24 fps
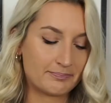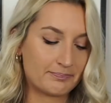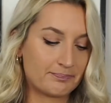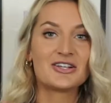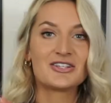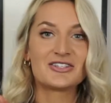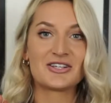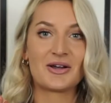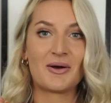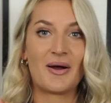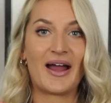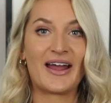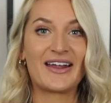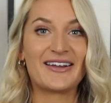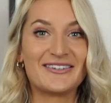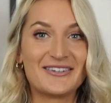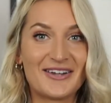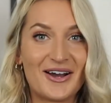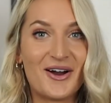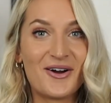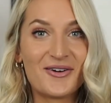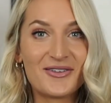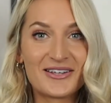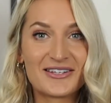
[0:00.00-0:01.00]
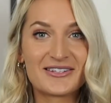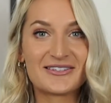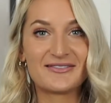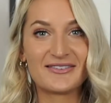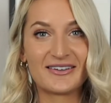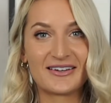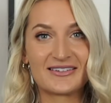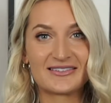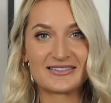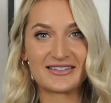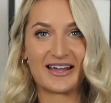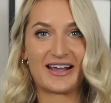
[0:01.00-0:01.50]
So I know this
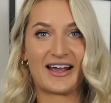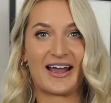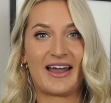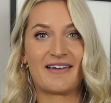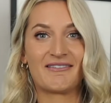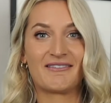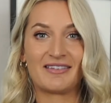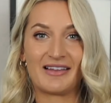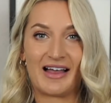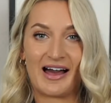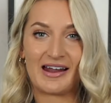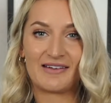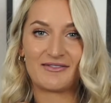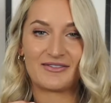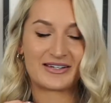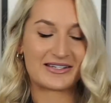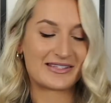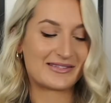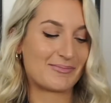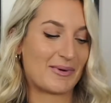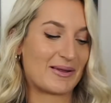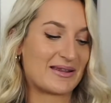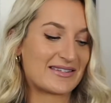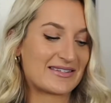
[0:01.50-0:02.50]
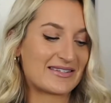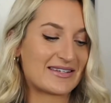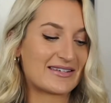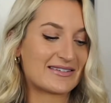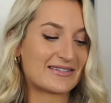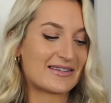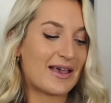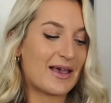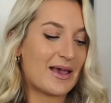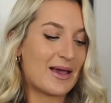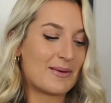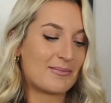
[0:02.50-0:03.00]
feels like I have a lot of expenses,
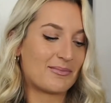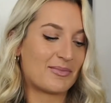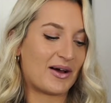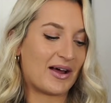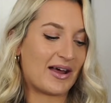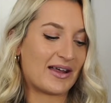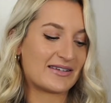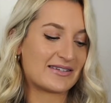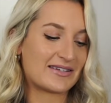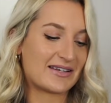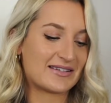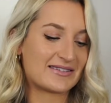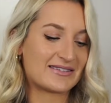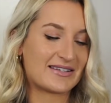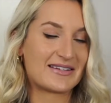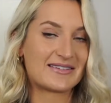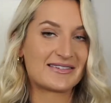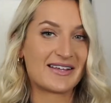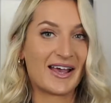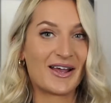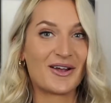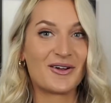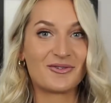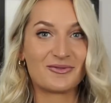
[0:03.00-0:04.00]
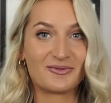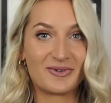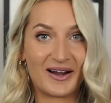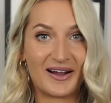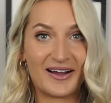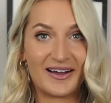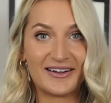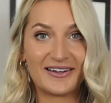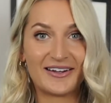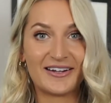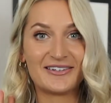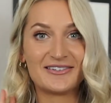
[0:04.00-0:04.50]
but since I
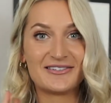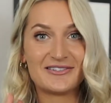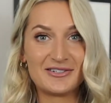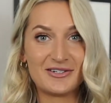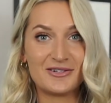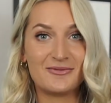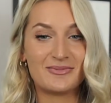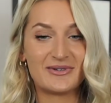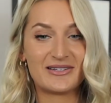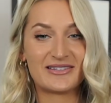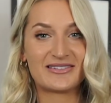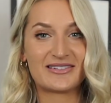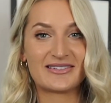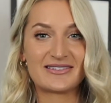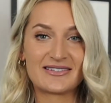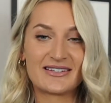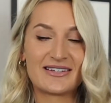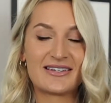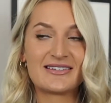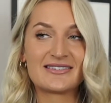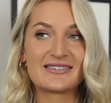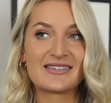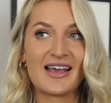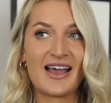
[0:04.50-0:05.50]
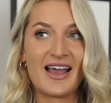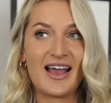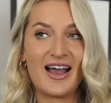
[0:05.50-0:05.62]
run 2 businesses,